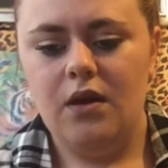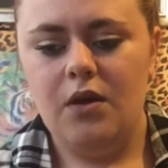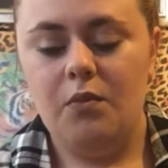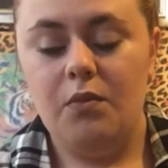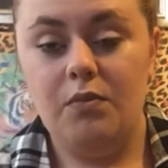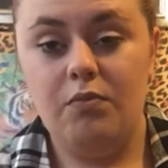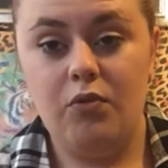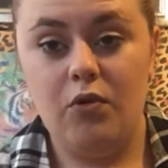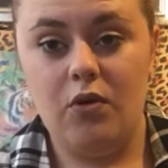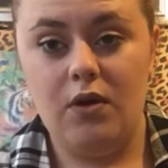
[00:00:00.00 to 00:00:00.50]

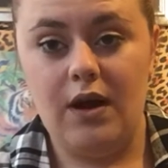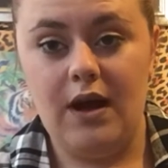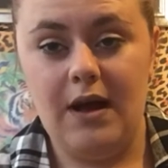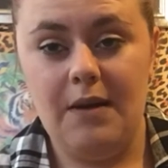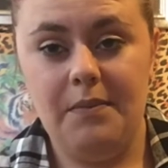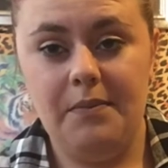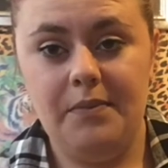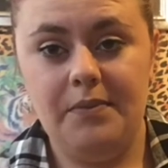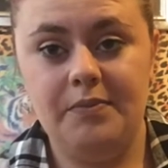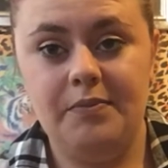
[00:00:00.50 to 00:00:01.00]
we broke
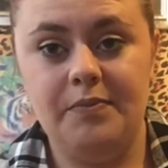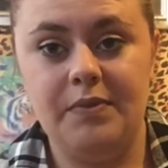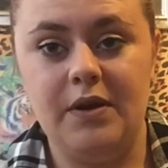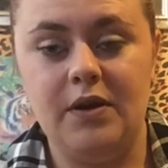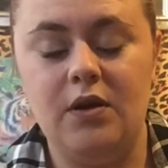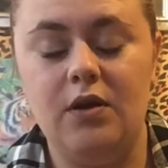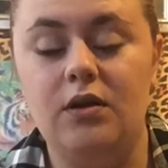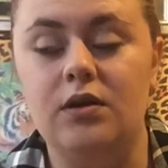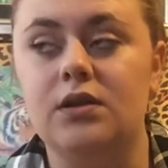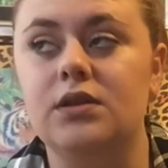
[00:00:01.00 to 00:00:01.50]
up
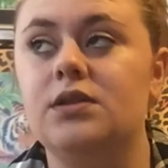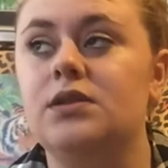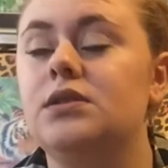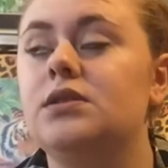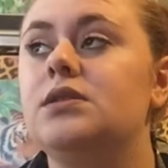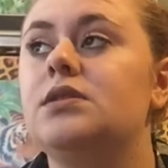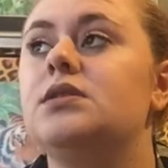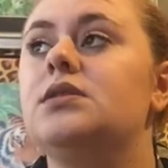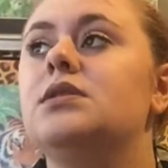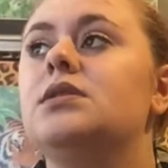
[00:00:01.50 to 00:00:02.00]

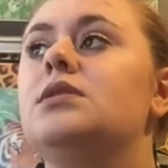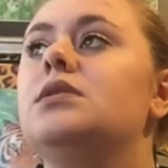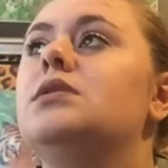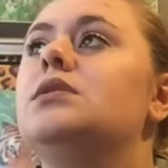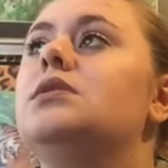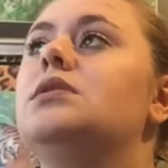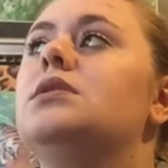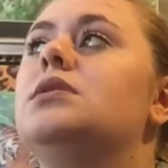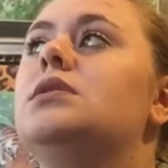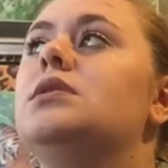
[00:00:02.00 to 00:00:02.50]
because
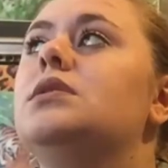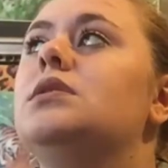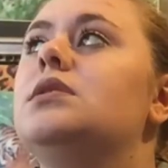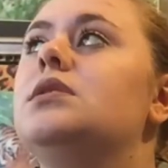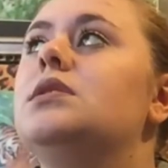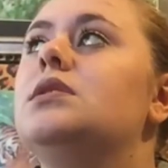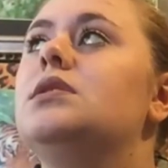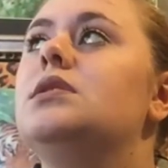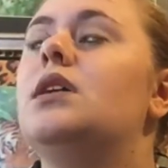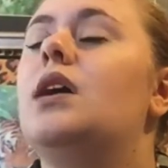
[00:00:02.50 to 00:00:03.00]

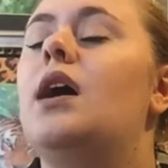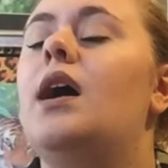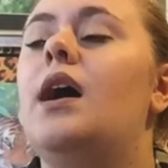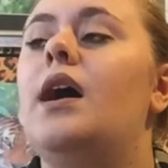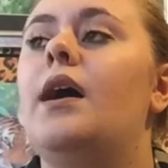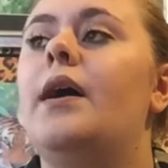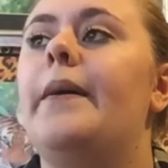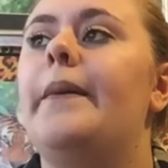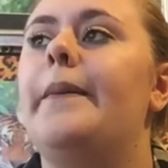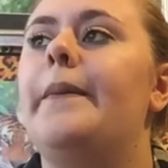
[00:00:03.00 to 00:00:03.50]

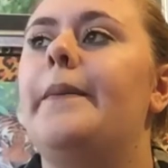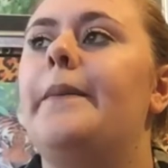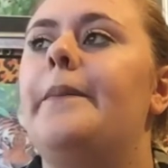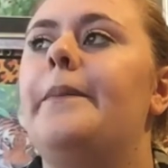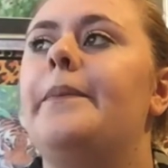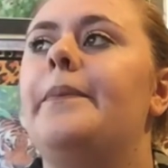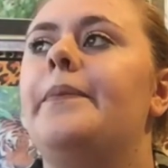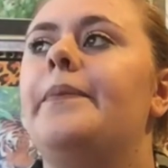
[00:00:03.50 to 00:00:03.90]
um,